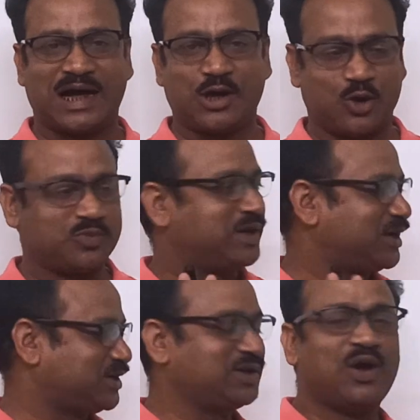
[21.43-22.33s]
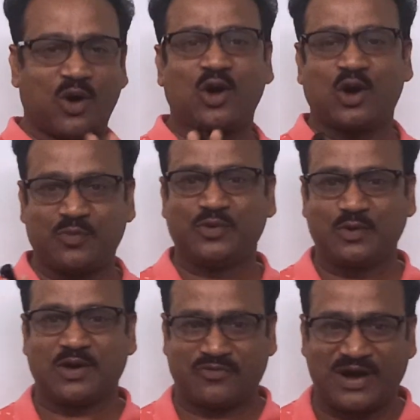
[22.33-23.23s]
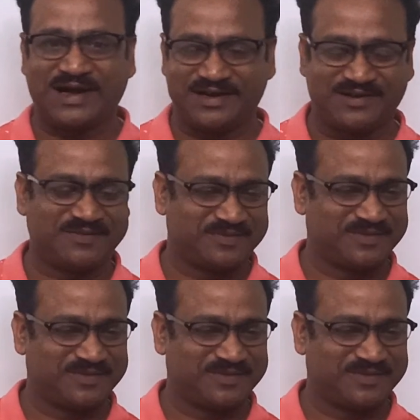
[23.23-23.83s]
I hope that all of you are fine.